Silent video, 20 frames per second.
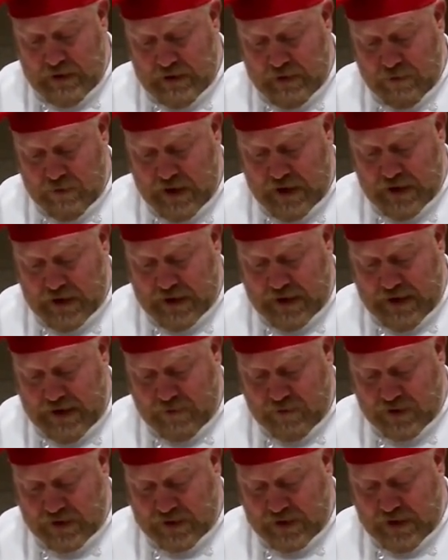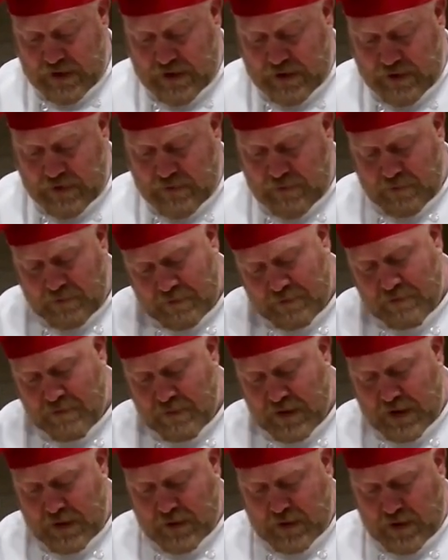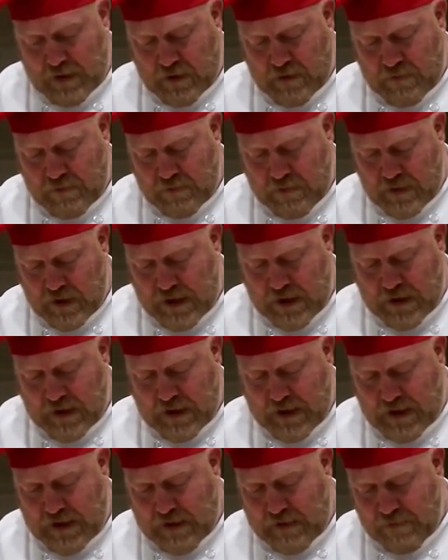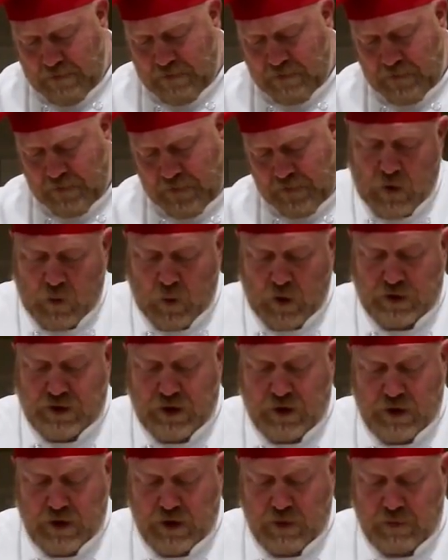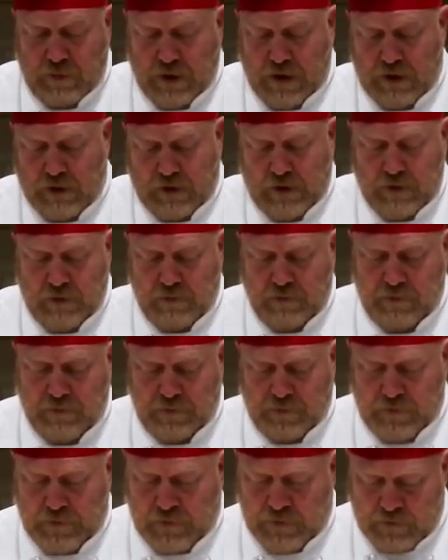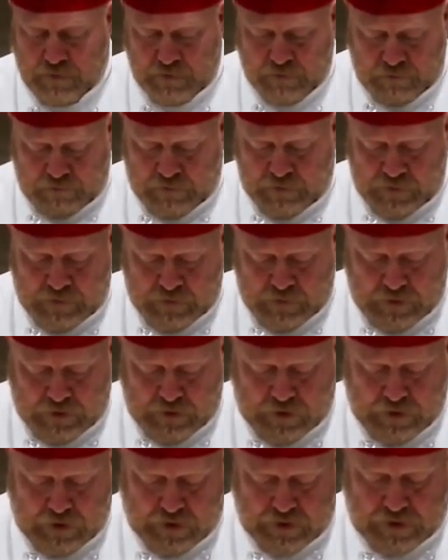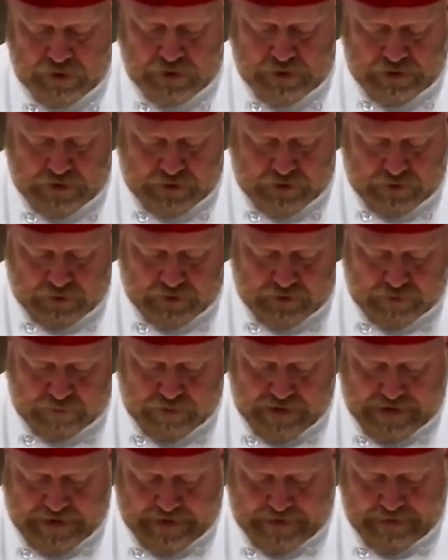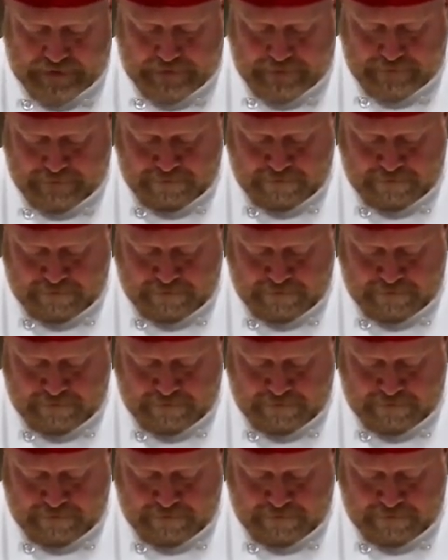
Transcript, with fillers: and making that mistake. Been there, done that. And once you're done peeling, you just take your little bag